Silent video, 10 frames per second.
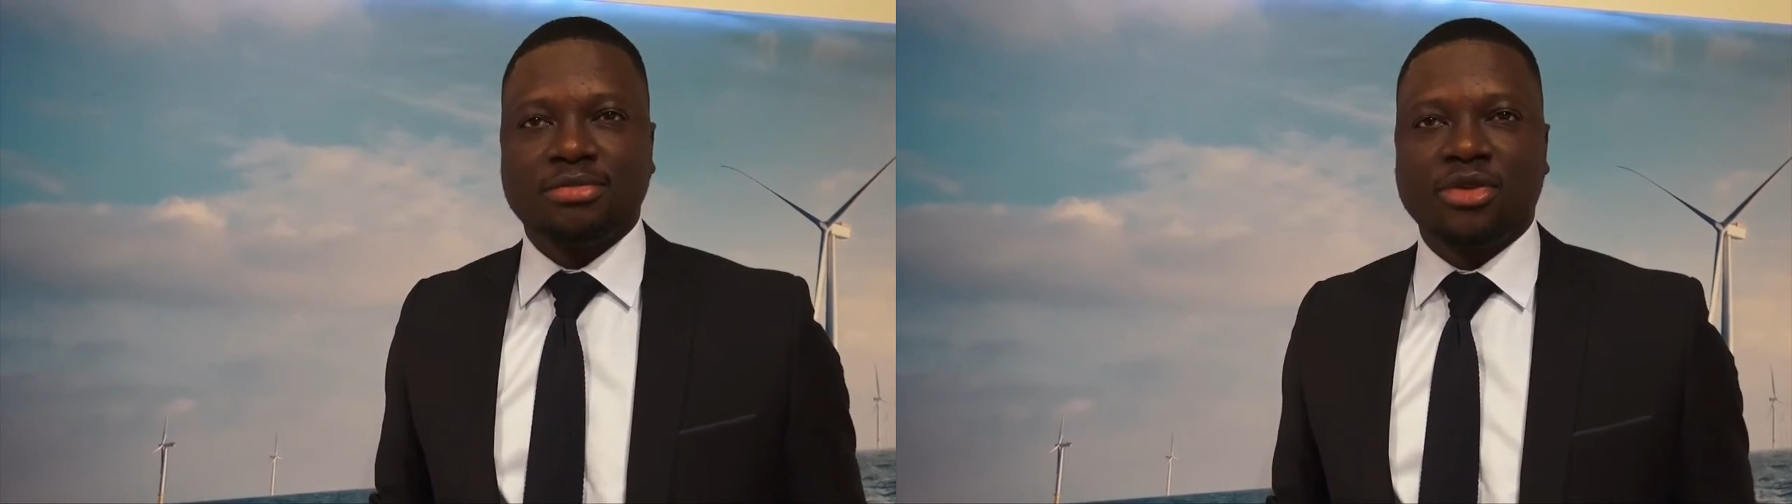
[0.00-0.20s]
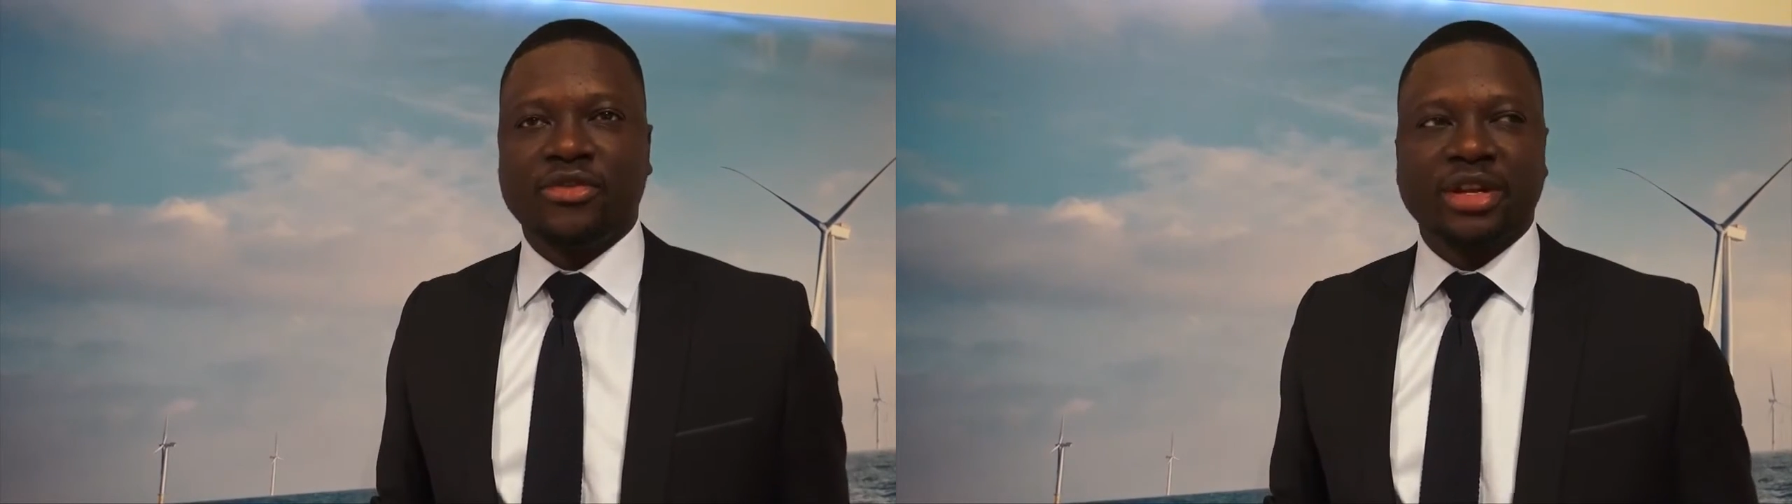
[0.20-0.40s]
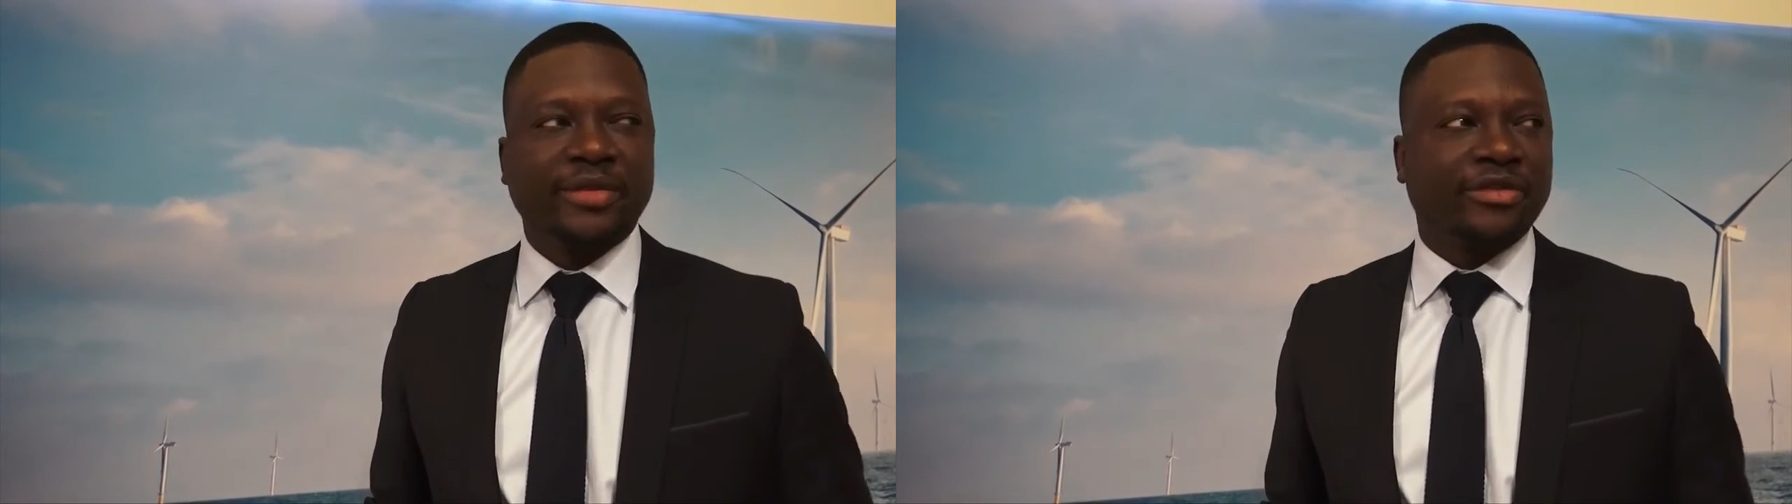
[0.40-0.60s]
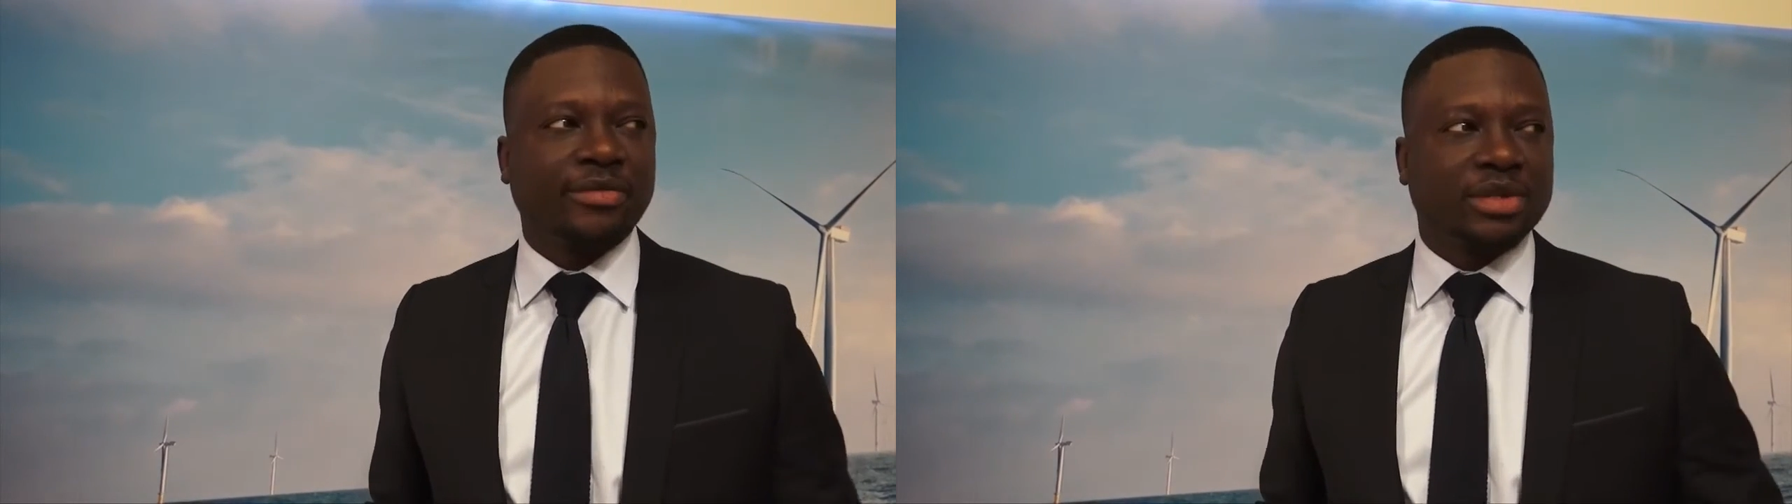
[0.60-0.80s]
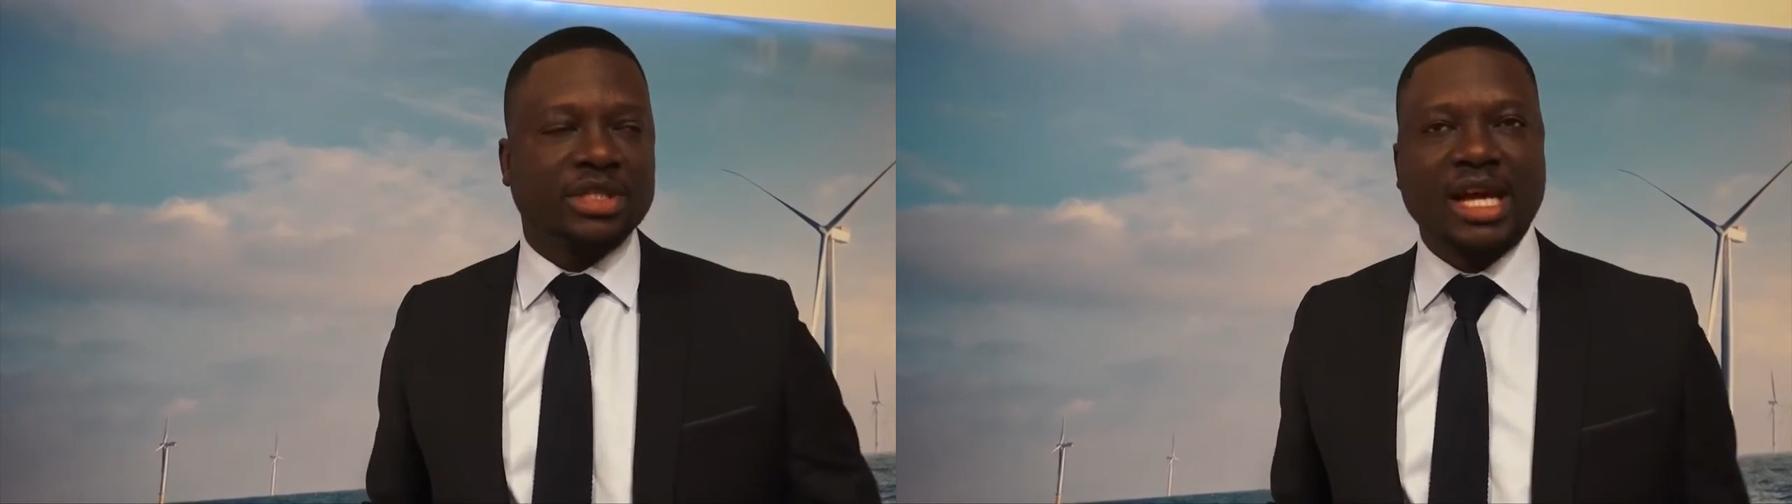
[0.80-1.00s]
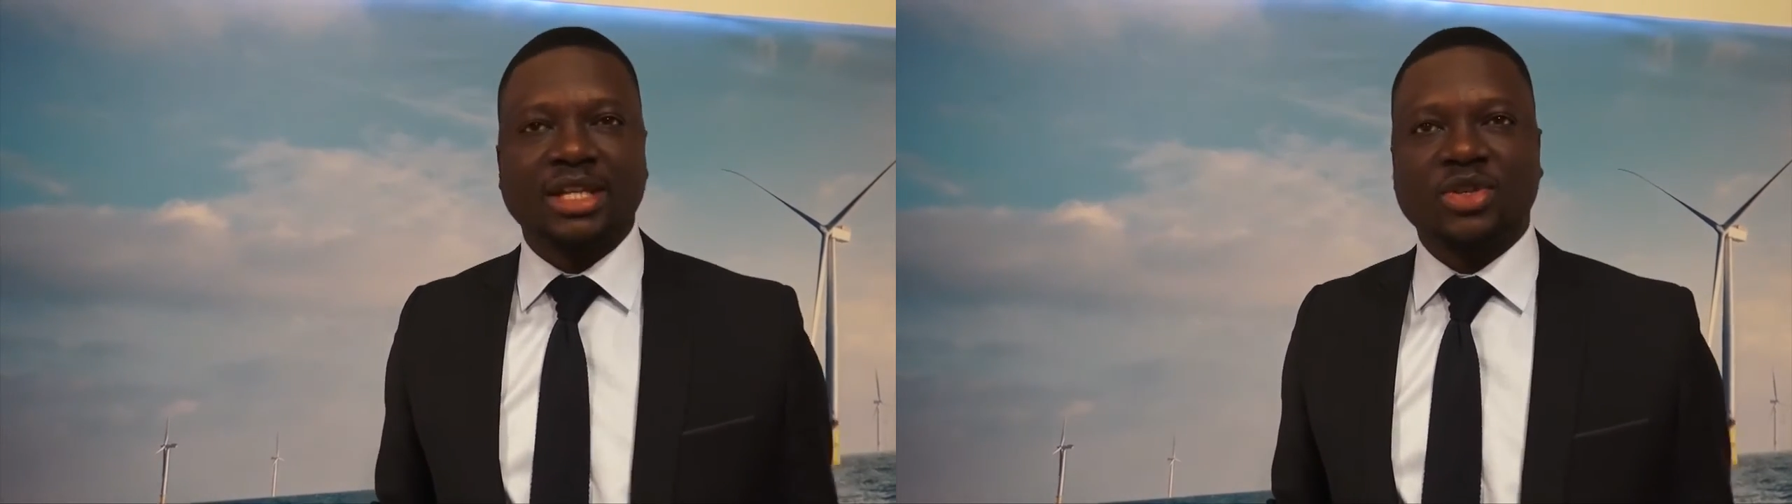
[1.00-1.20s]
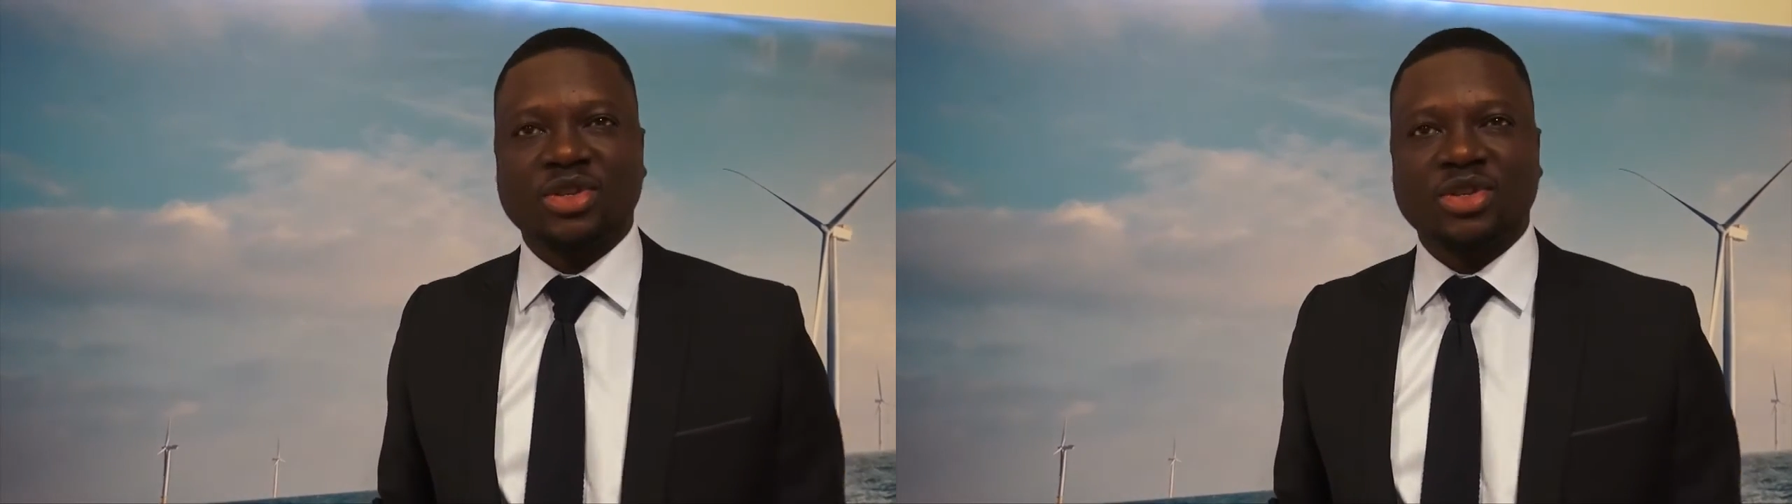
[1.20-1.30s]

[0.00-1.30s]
moving them from the status